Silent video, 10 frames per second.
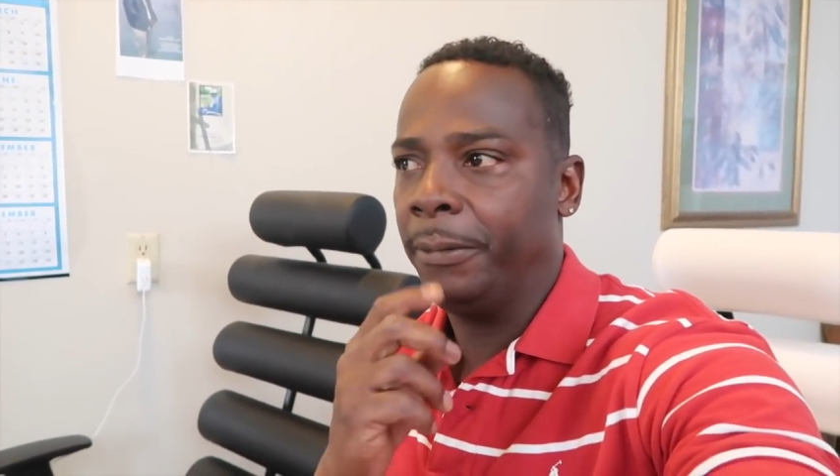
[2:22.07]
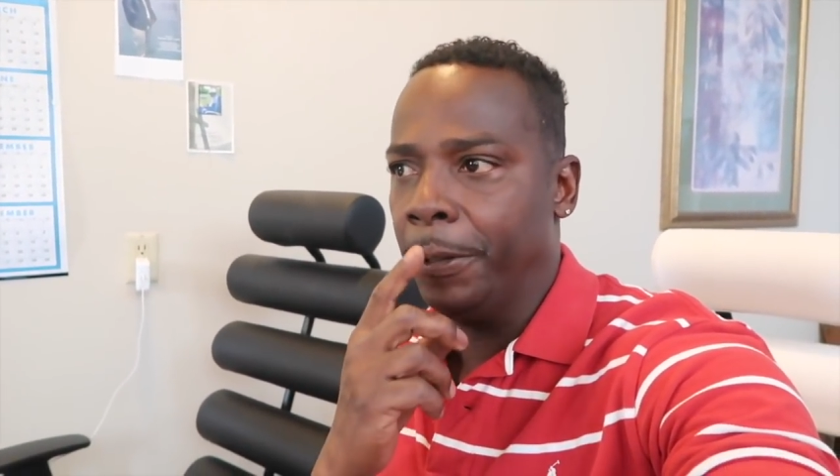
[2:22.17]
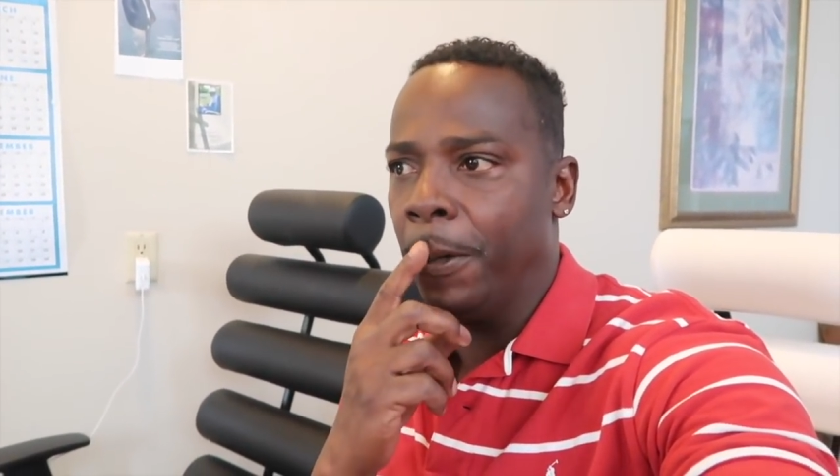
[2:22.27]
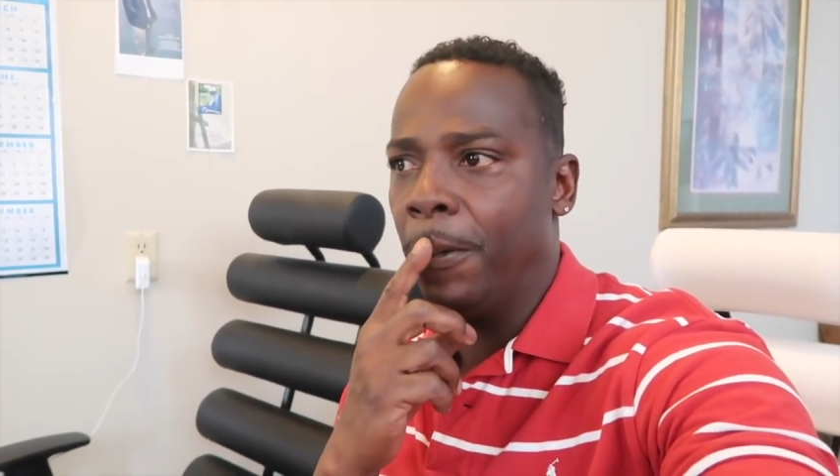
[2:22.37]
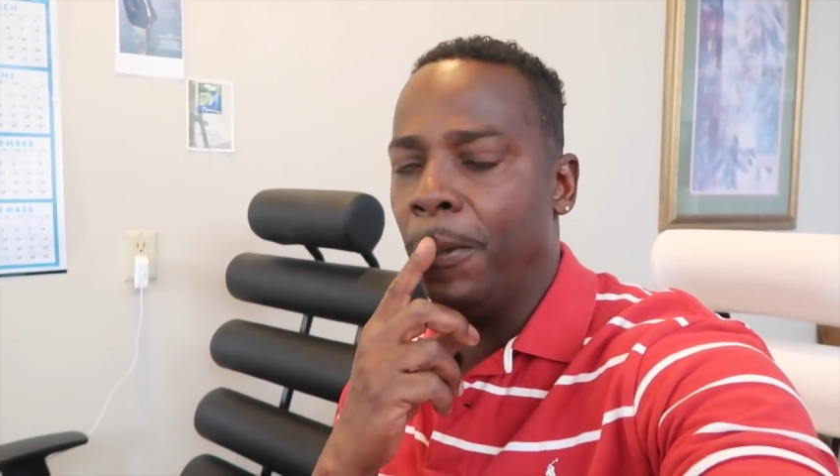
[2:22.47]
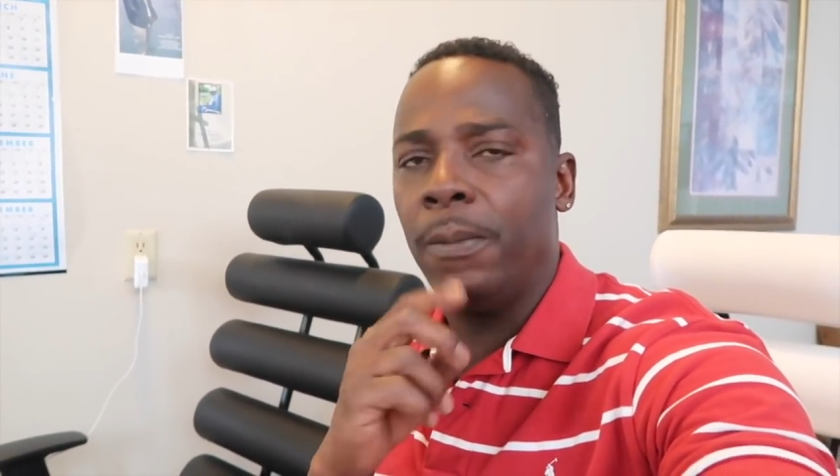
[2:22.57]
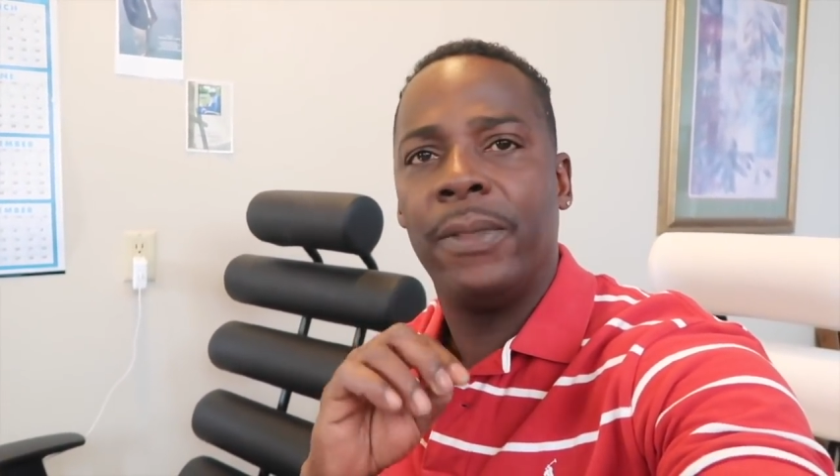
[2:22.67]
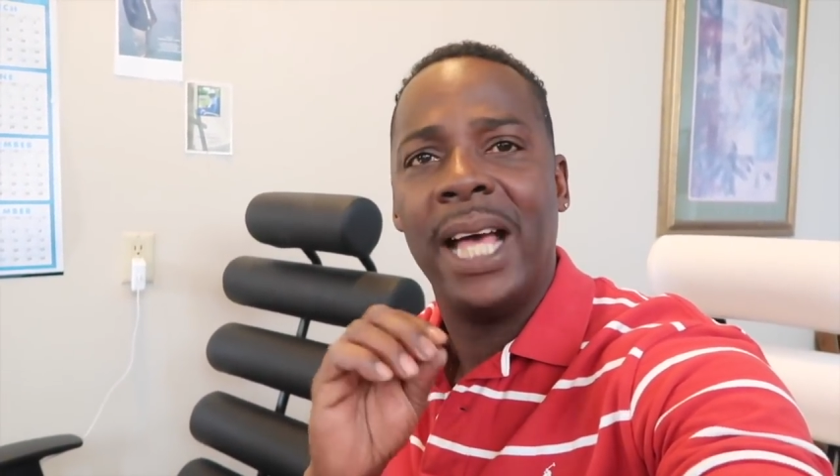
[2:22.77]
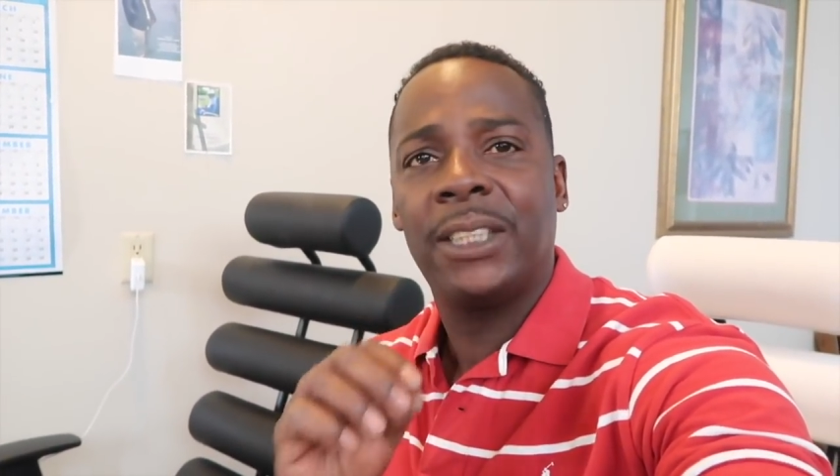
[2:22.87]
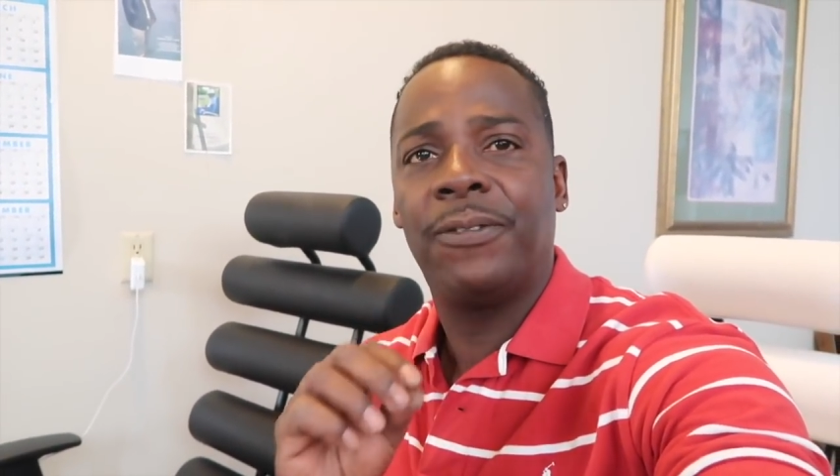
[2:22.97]
you know,
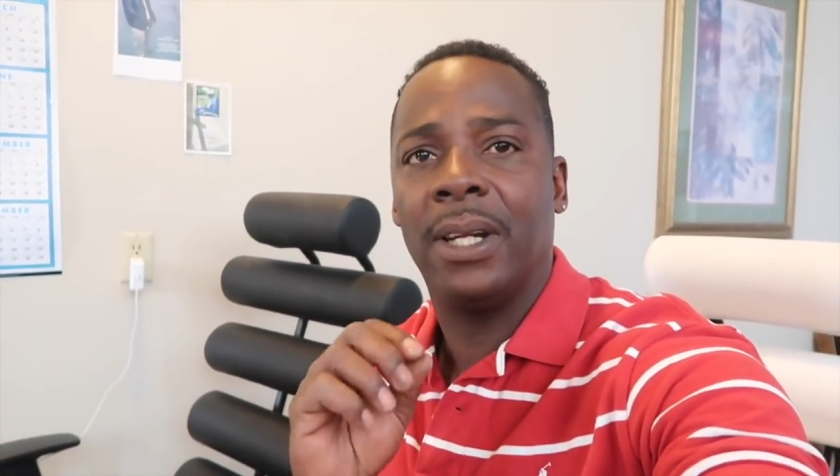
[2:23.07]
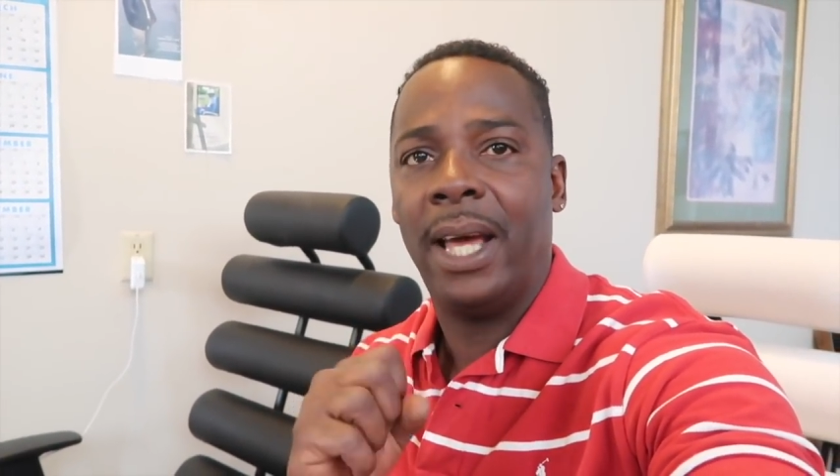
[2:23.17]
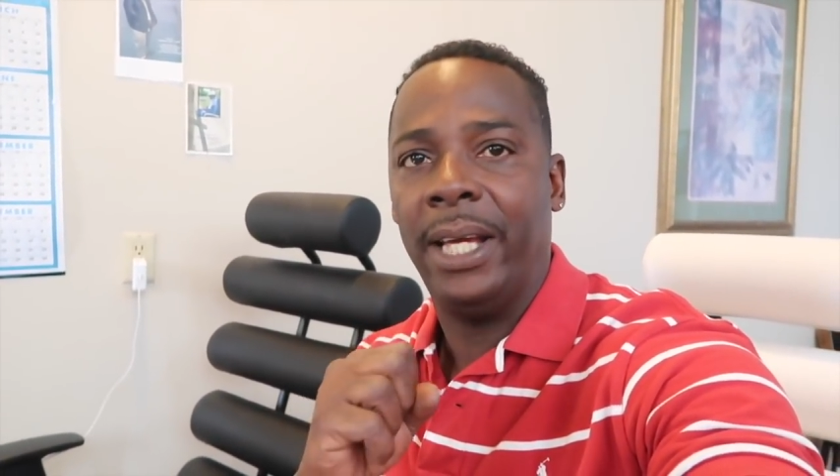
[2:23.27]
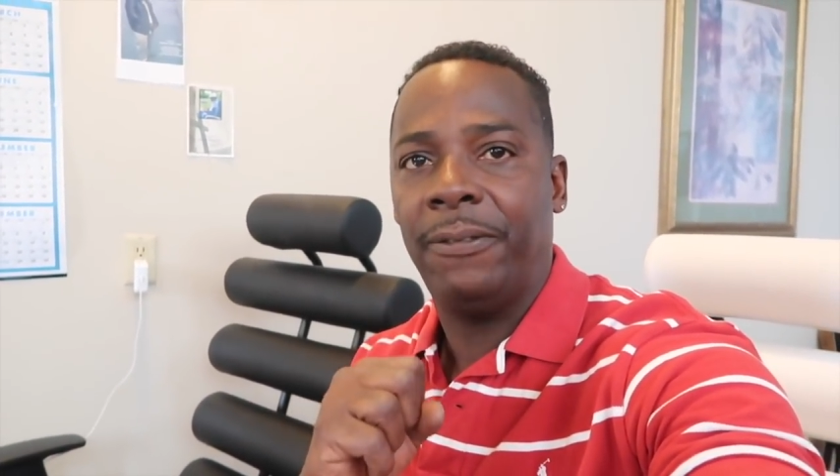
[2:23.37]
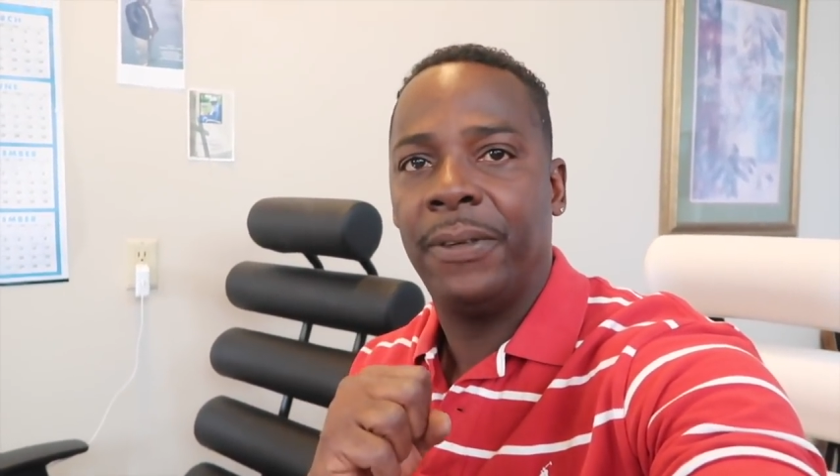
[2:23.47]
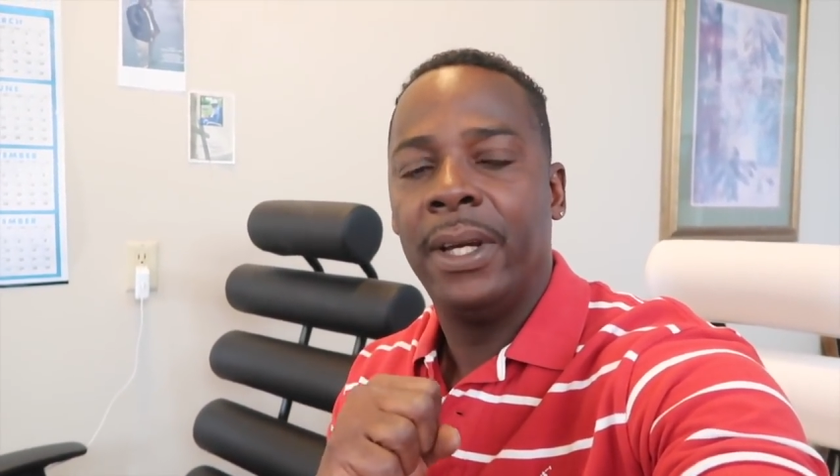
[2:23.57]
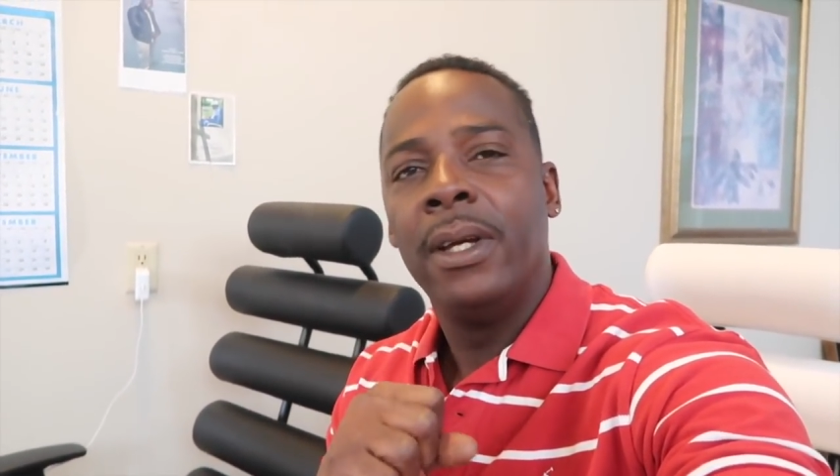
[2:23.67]
that's for life.